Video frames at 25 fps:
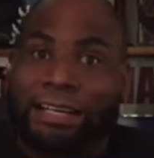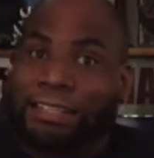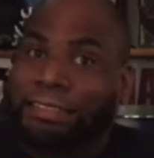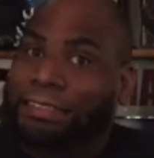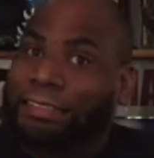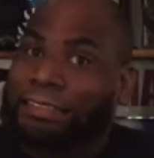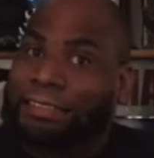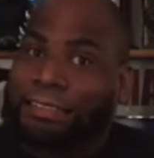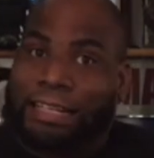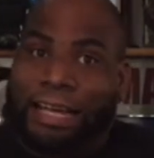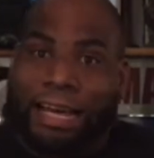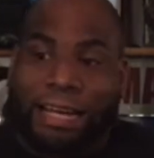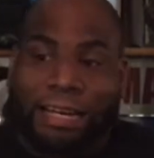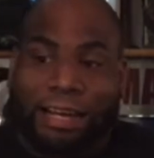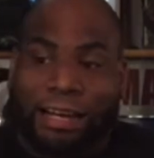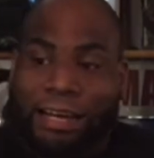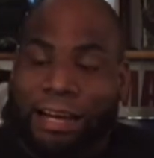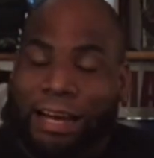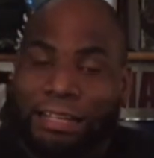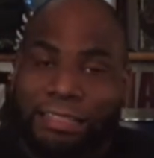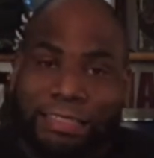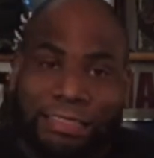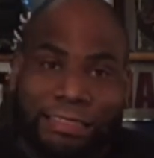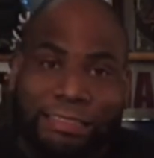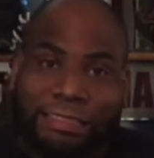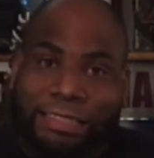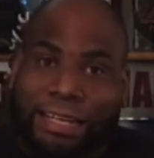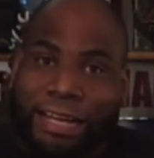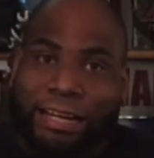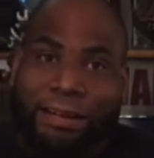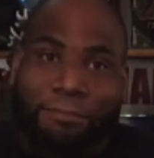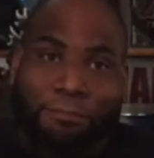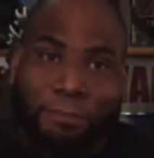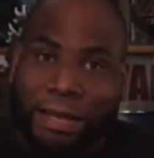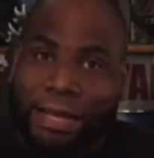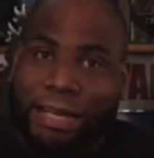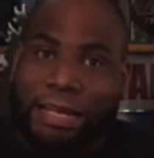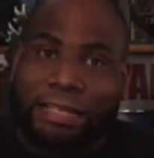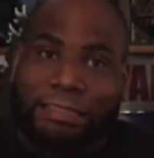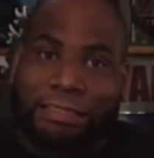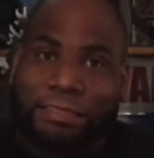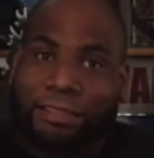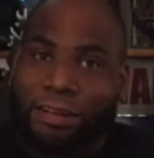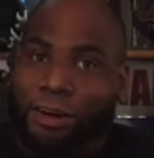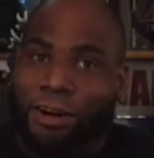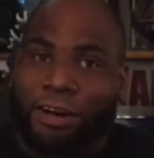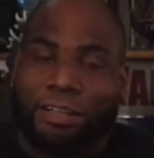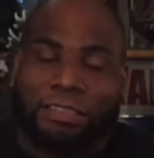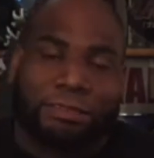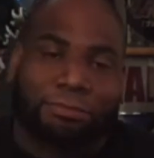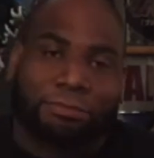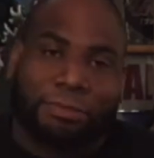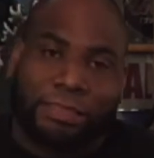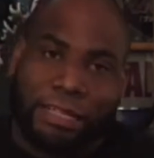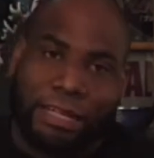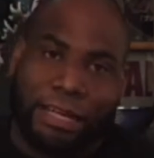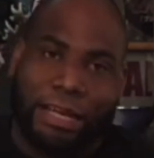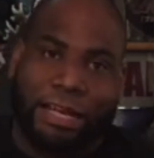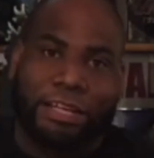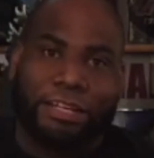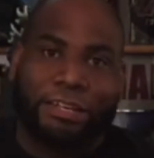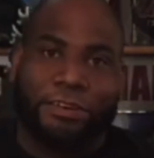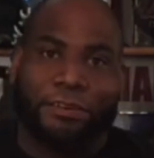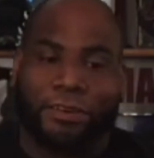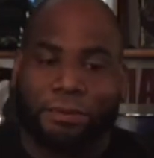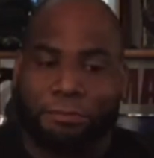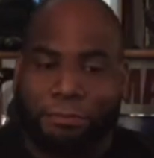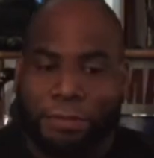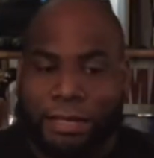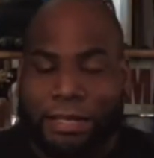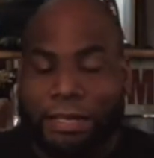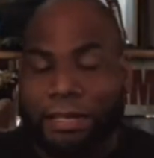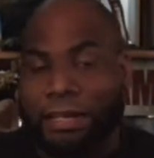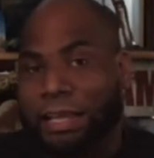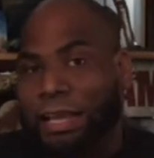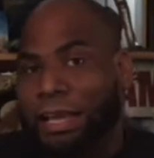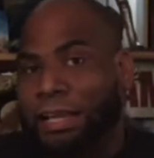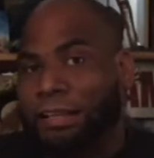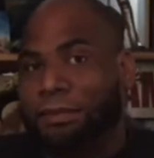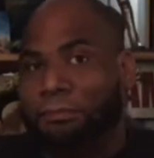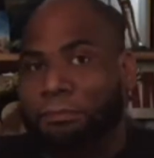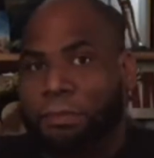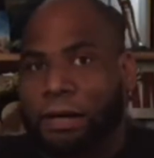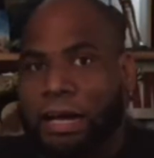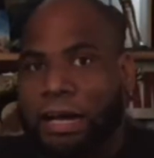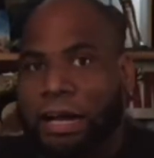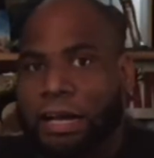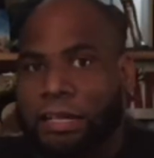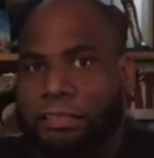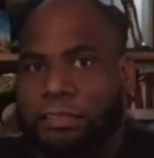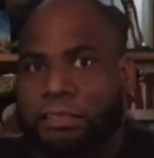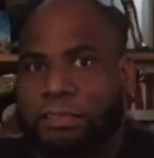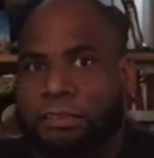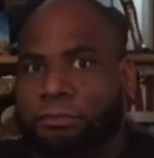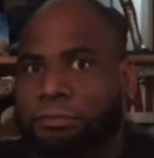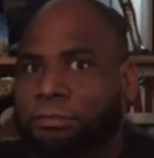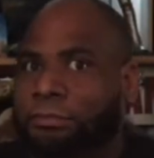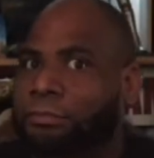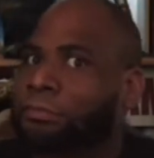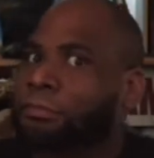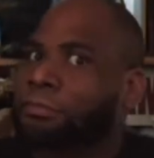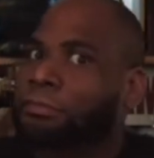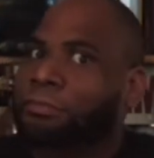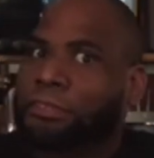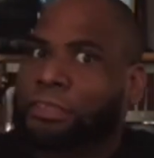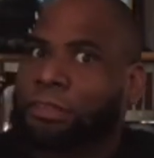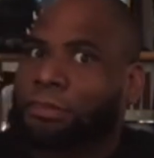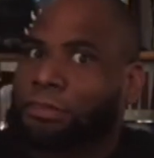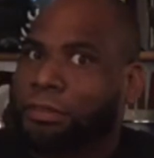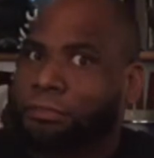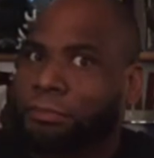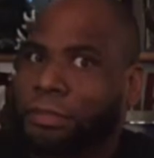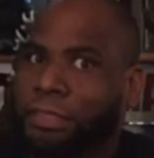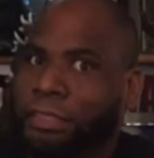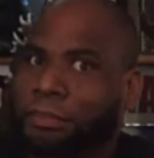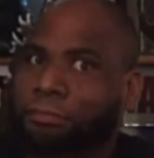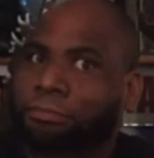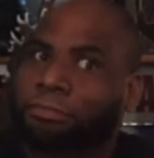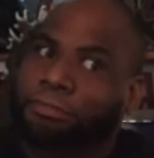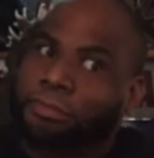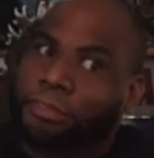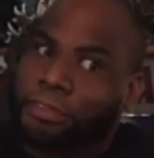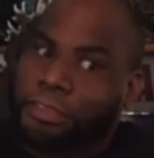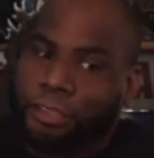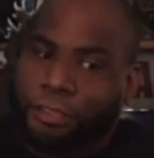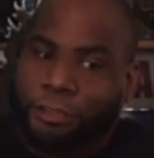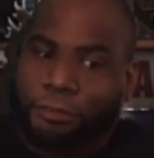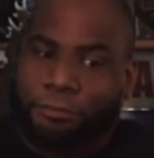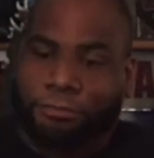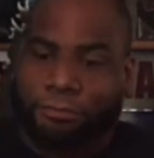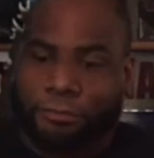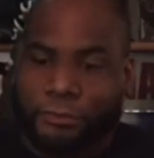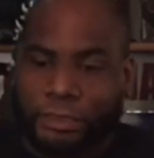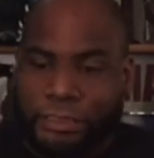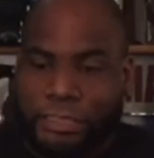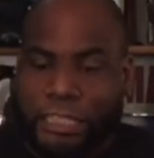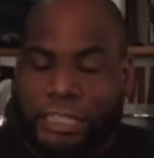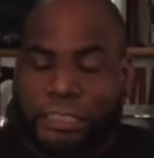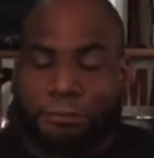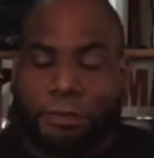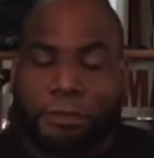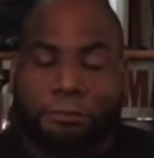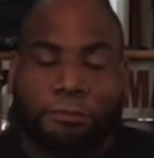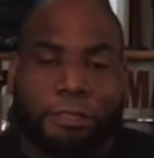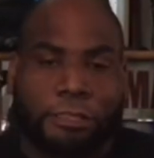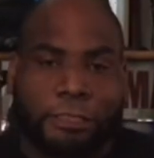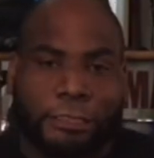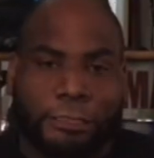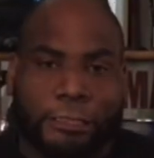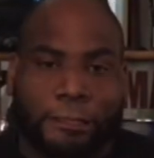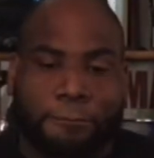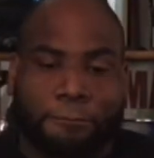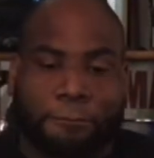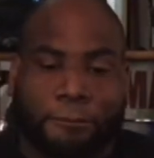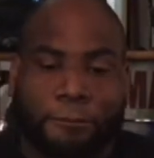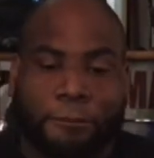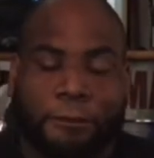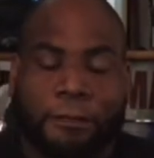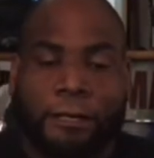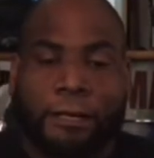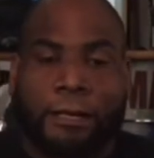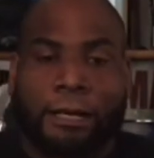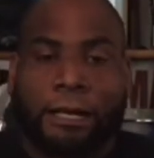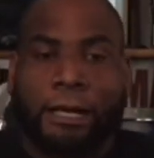This is an amazing, awesome kit, you know what I mean? And the box, you know what I mean? So, yeah, it's pretty much simple.